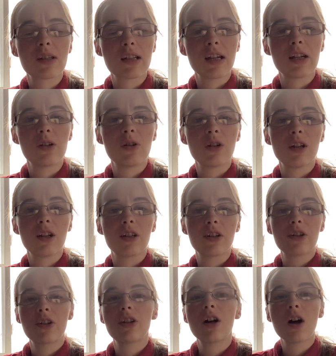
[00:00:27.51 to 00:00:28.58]
Like, do you like the
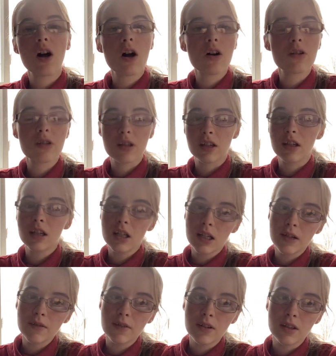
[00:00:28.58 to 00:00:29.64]
songs, the
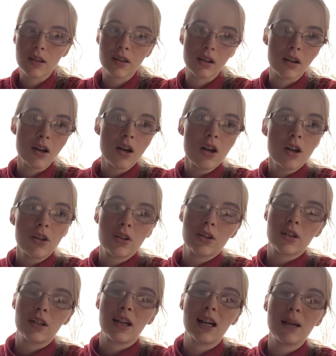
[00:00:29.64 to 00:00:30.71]
gifts, just the
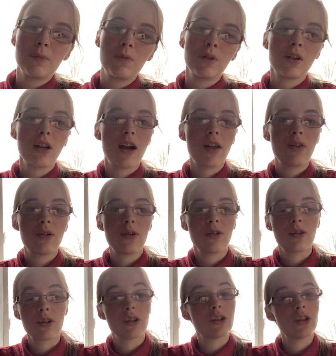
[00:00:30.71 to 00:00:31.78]
time together,
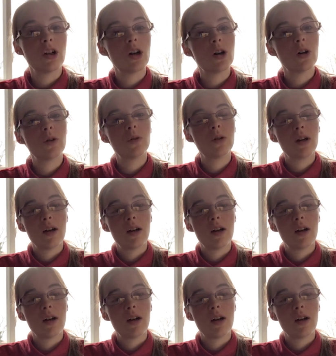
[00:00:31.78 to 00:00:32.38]
the snow?